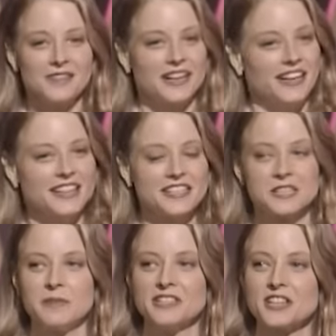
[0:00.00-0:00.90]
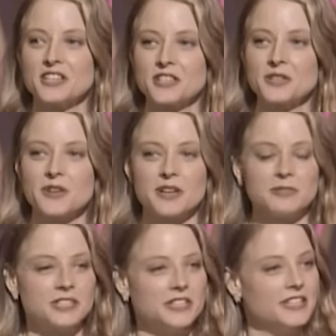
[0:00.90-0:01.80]
Uh, this has been such an
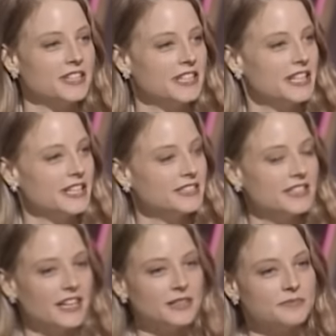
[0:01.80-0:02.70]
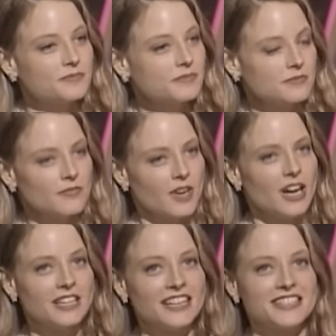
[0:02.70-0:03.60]
incredible year, and um,
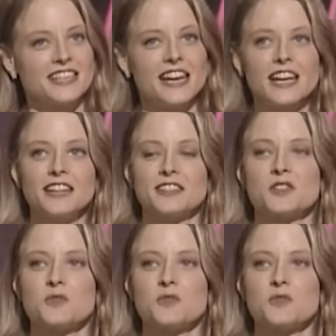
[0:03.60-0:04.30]
I'd like to dedicate this